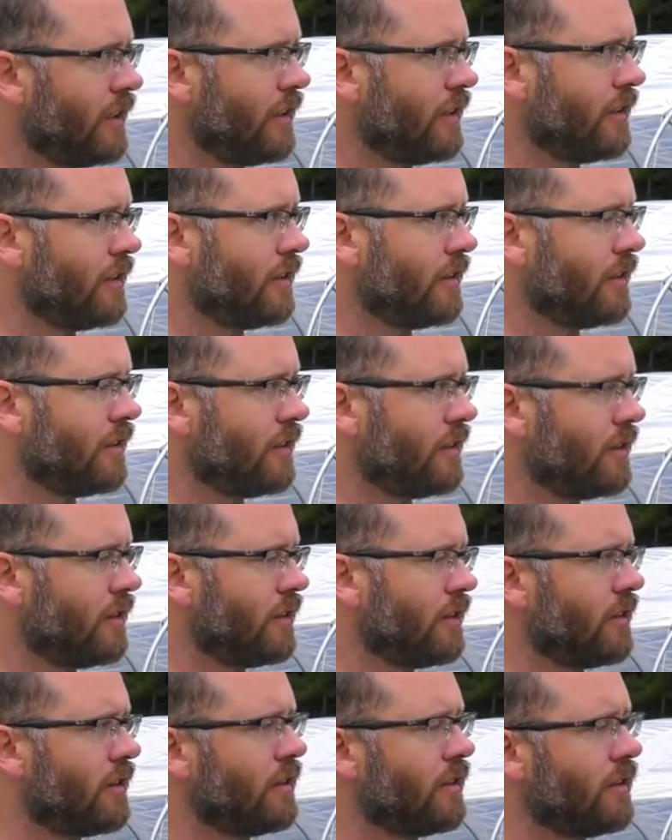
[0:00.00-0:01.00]

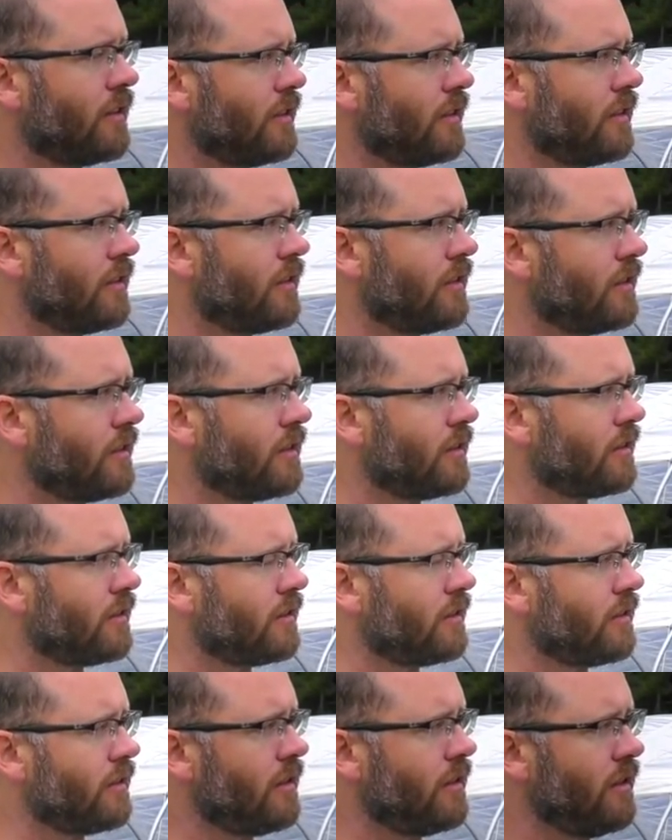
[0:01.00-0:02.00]

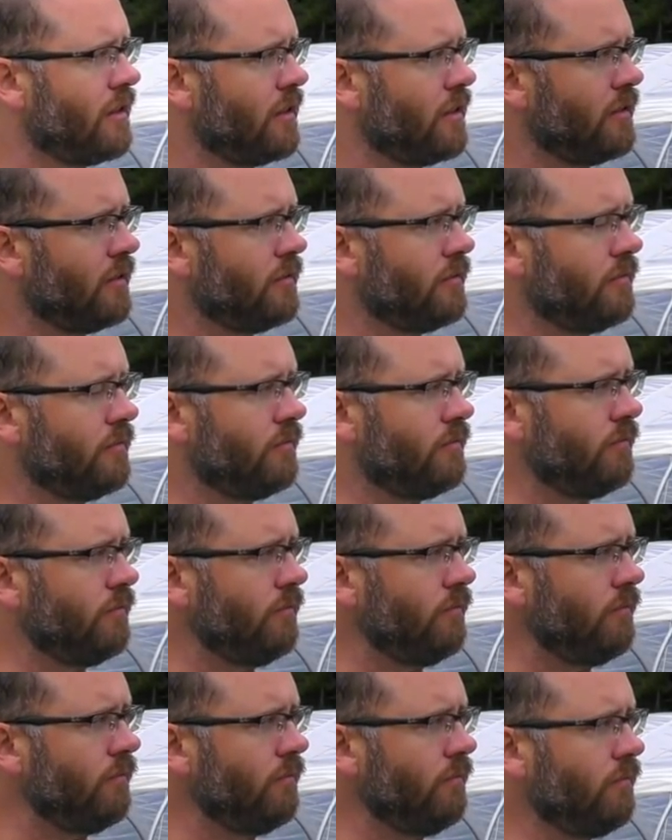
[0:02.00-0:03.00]

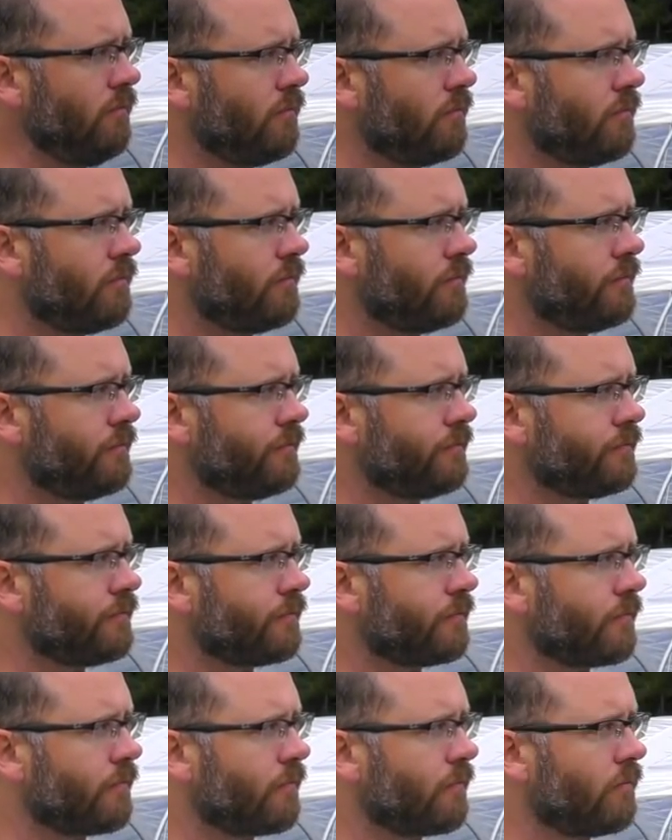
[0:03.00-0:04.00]

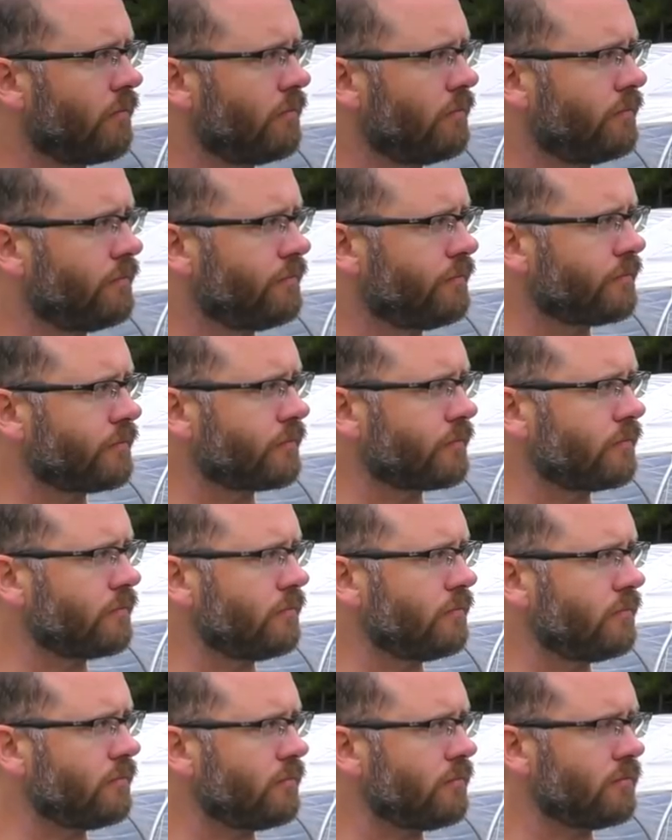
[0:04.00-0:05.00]

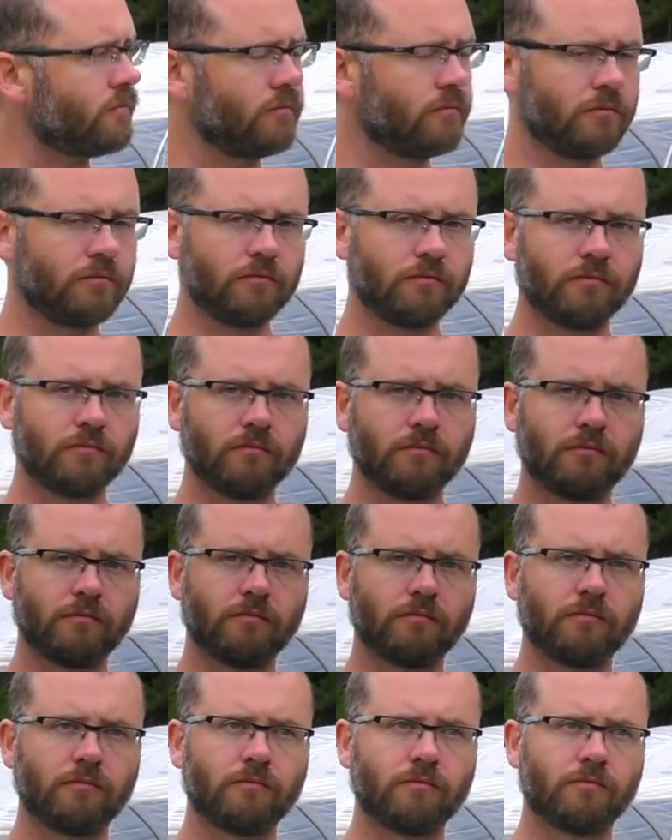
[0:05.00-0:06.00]

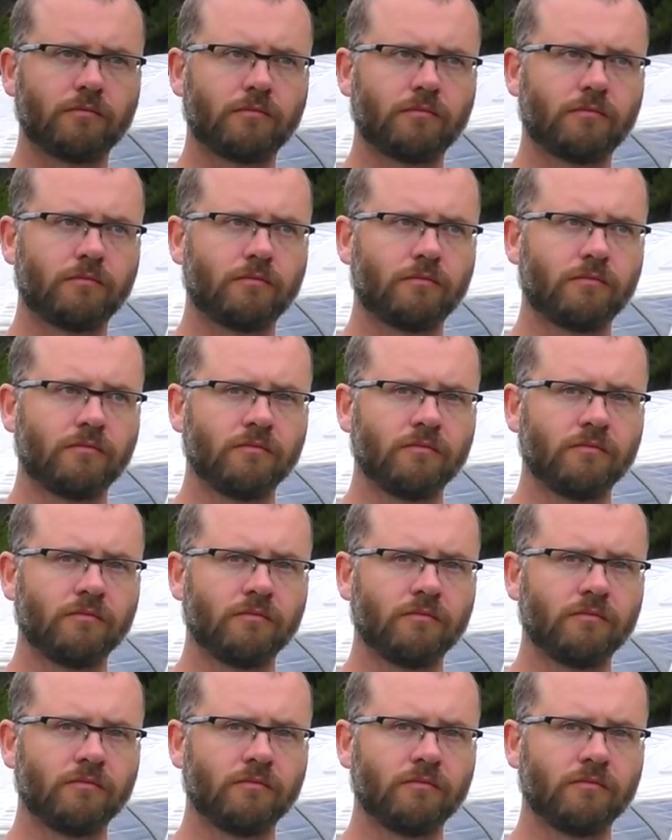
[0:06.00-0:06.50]
No words are spoken by the person on screen.